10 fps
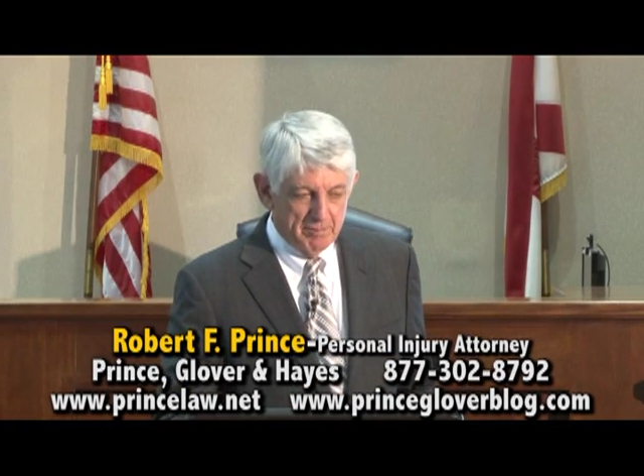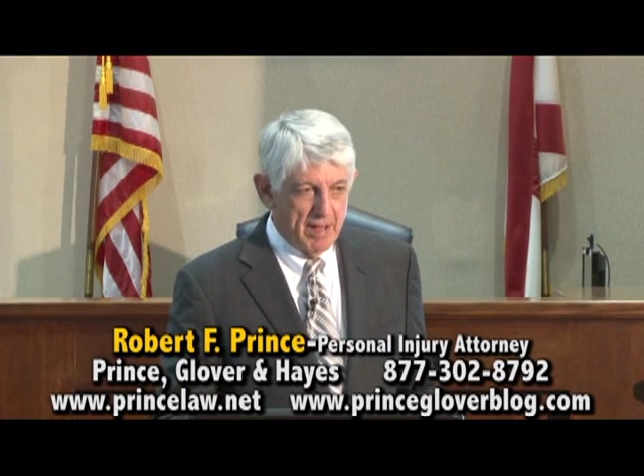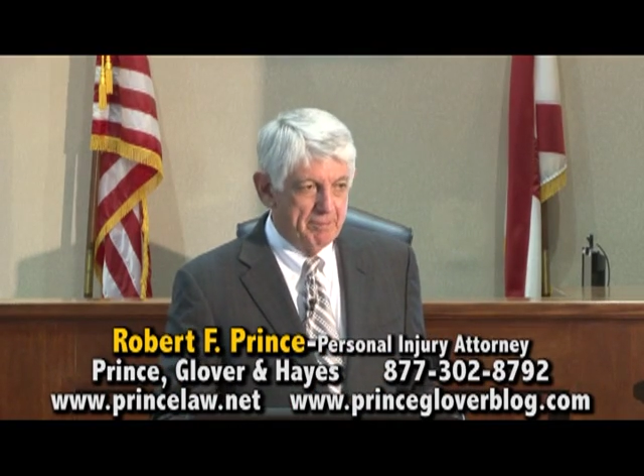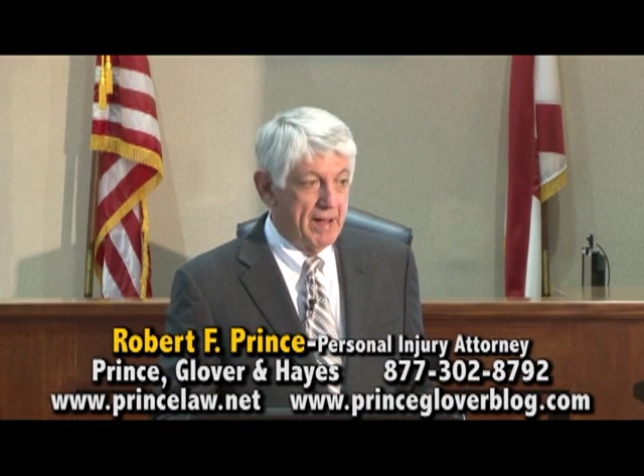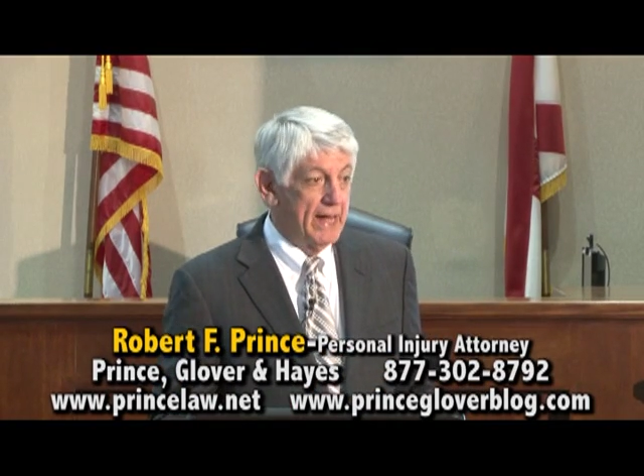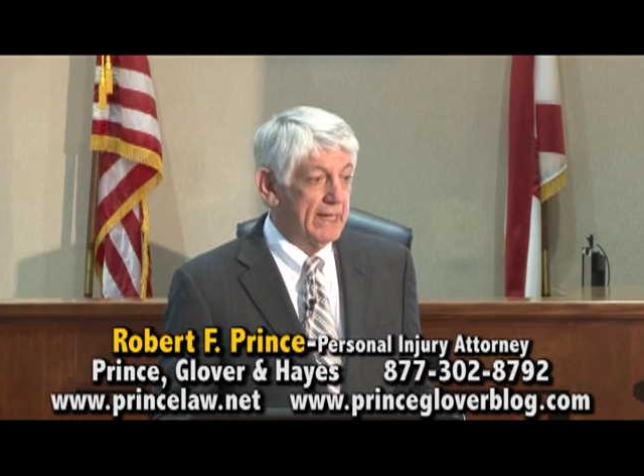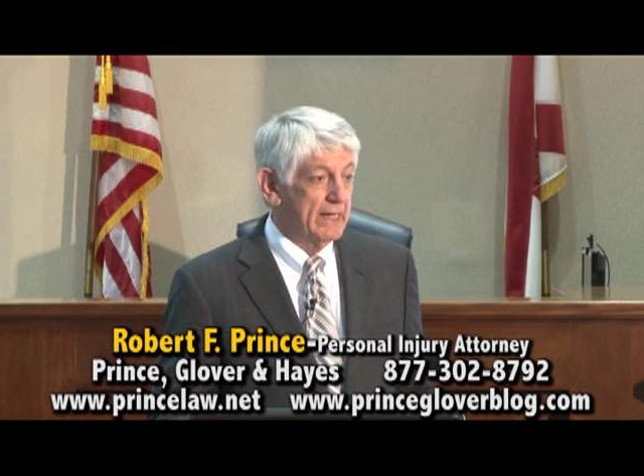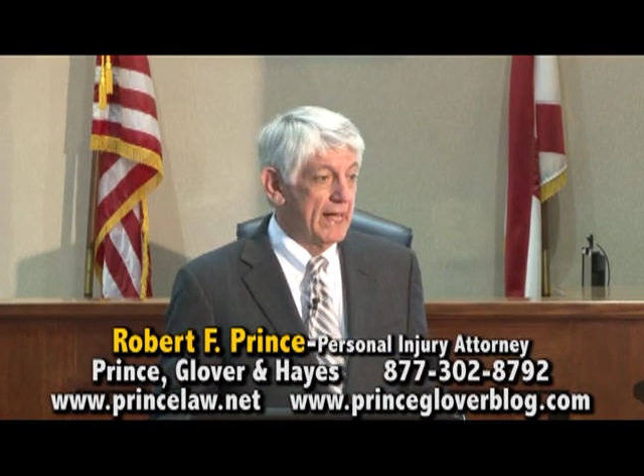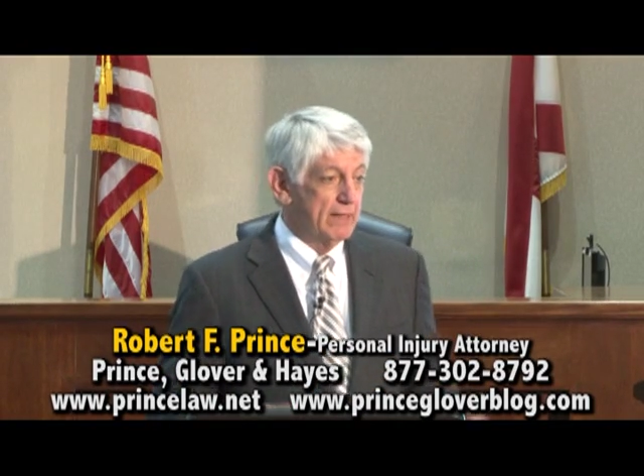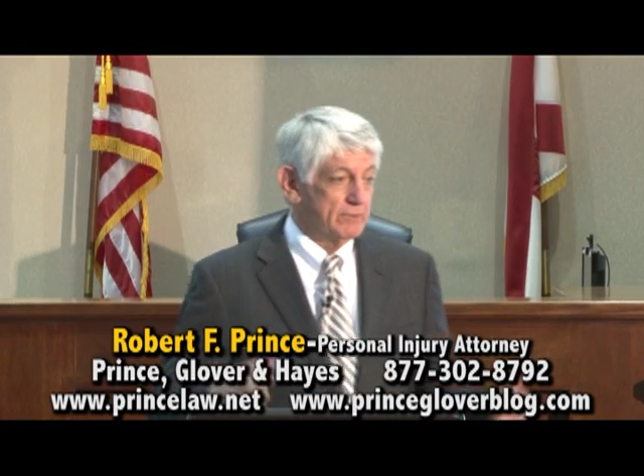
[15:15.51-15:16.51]
my body
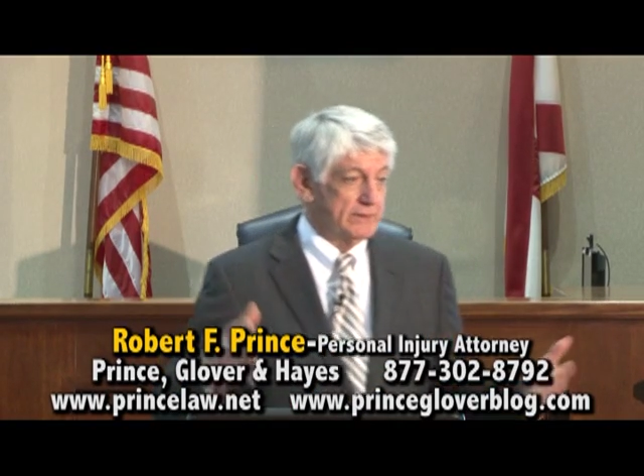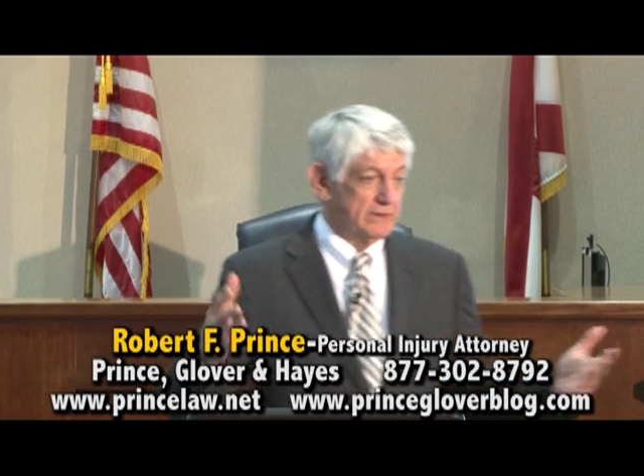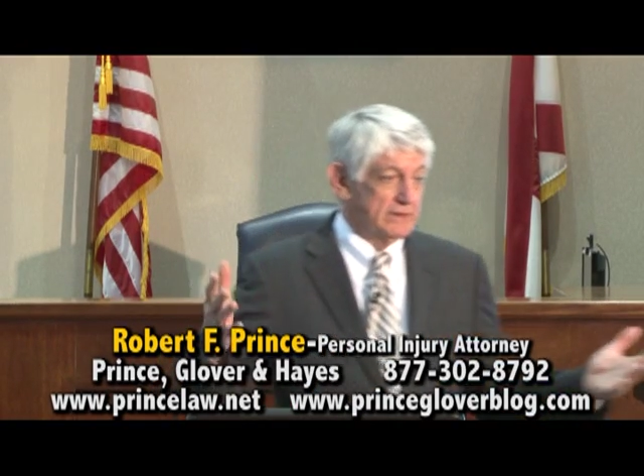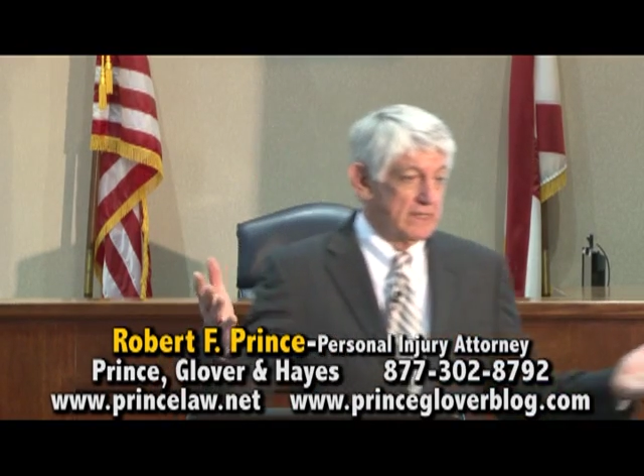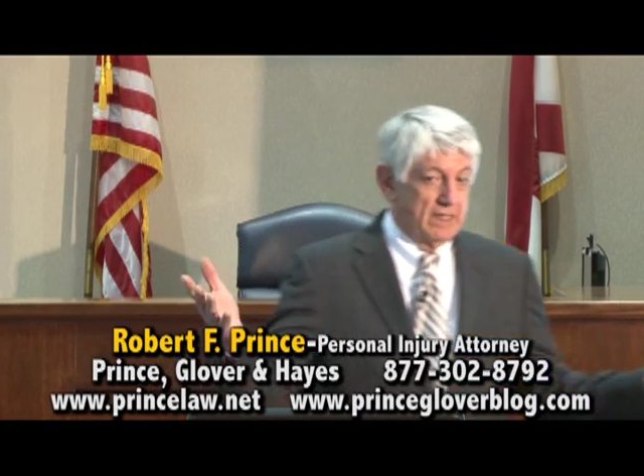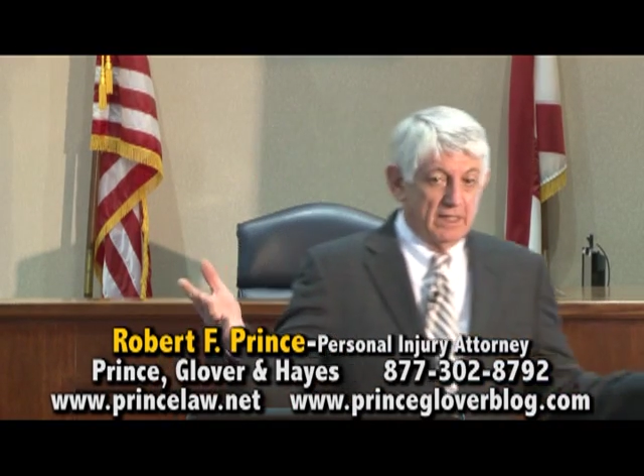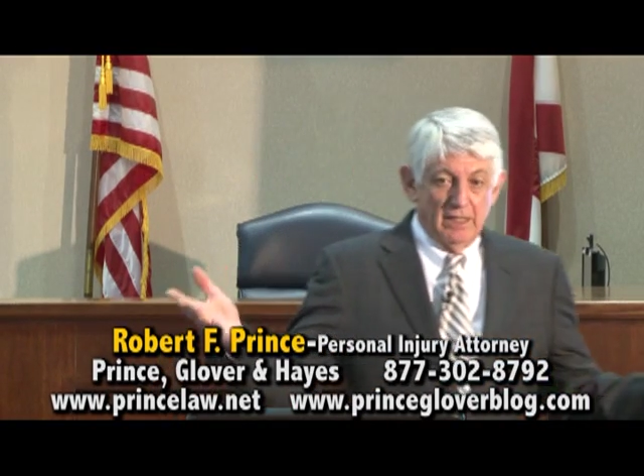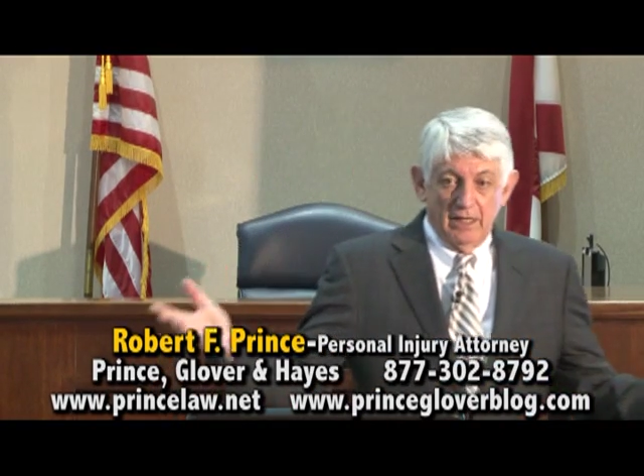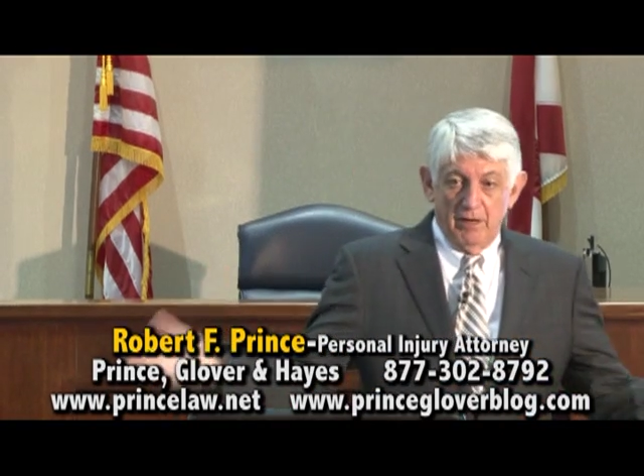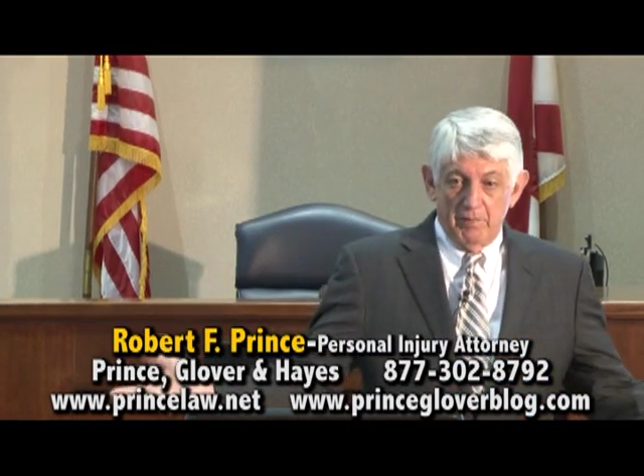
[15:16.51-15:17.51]
language.
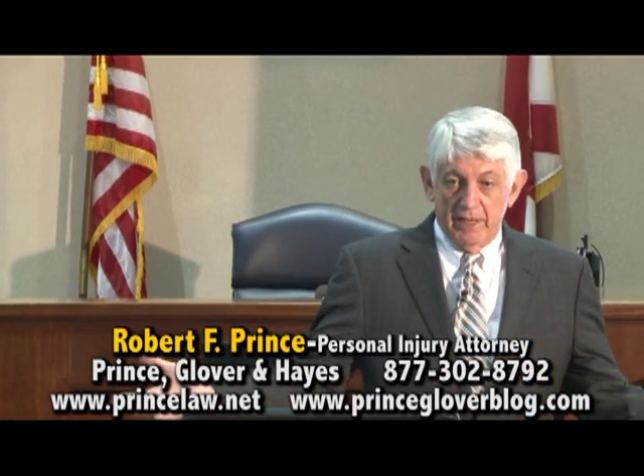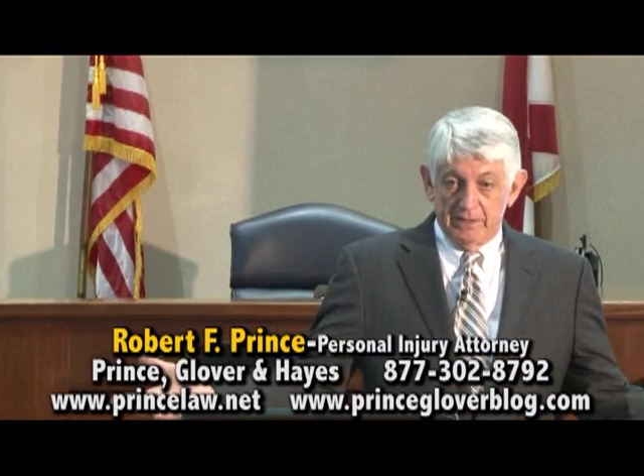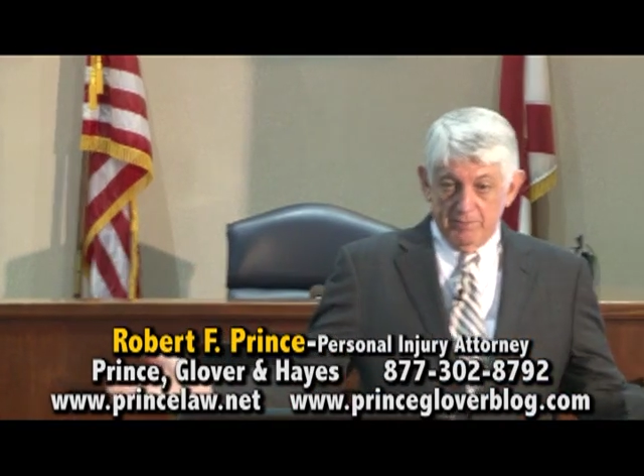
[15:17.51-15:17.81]
Is my